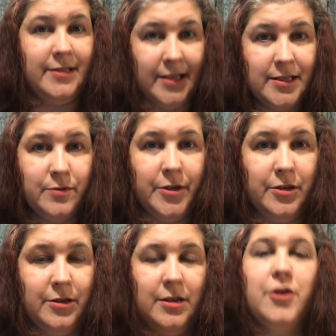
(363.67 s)
This is what
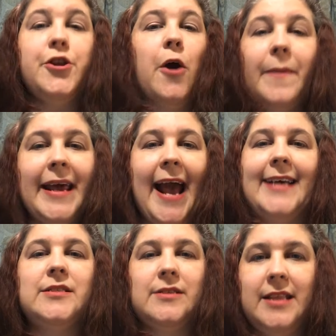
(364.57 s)
you need to do. Nobody
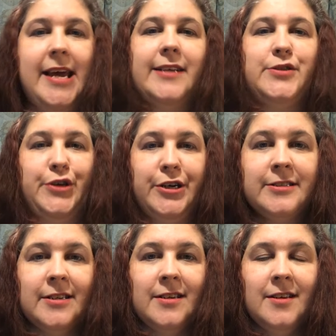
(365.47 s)
has the answer.
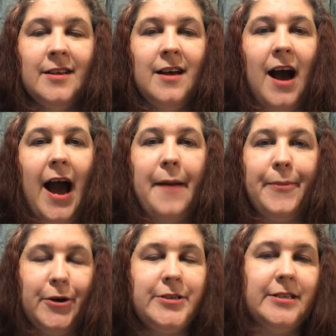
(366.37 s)
I
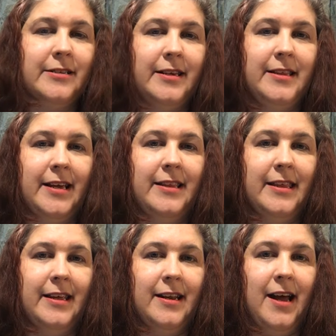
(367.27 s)
personally think
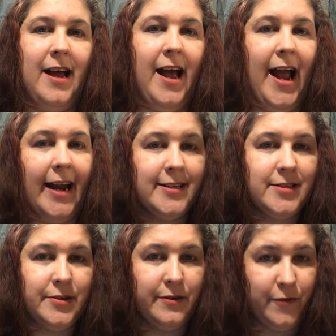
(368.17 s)
that
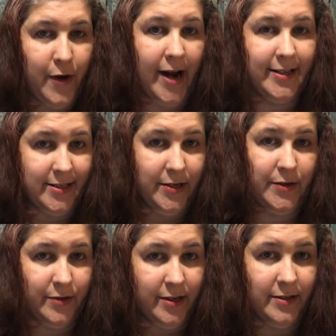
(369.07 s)
attitude of
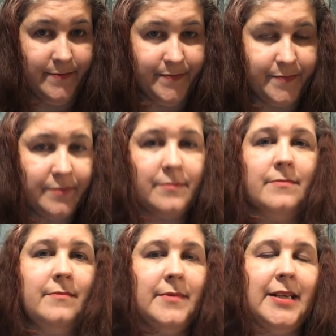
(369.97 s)
gratitude
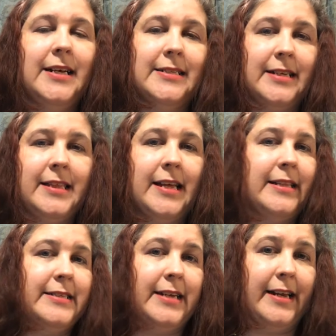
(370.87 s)
is the thing
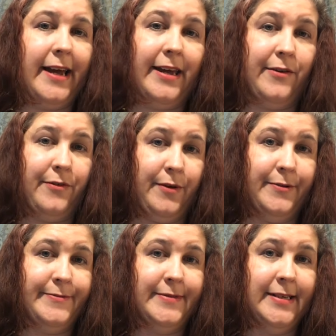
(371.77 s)
that's going to get you through.
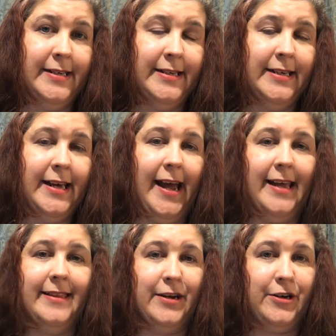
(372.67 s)

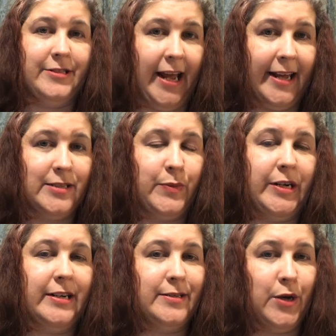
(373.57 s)
And there are days
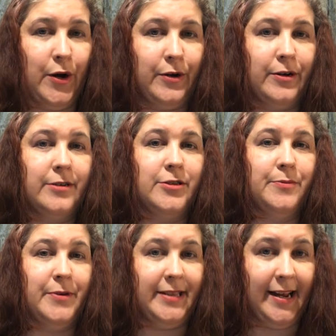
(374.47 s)
when it is harder to
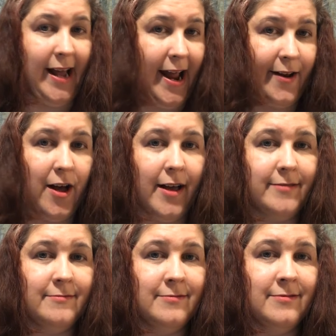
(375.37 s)
put that hat
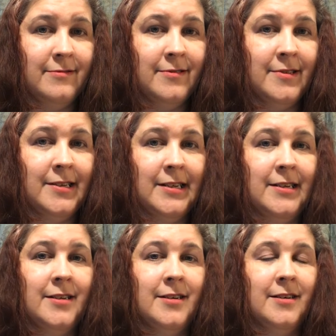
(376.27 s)
on
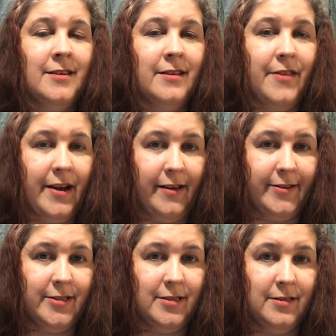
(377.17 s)
than
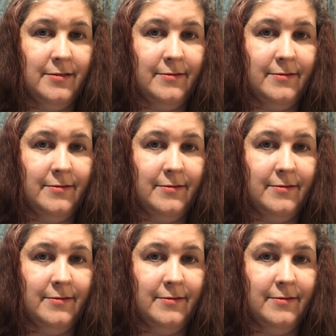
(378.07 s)
others.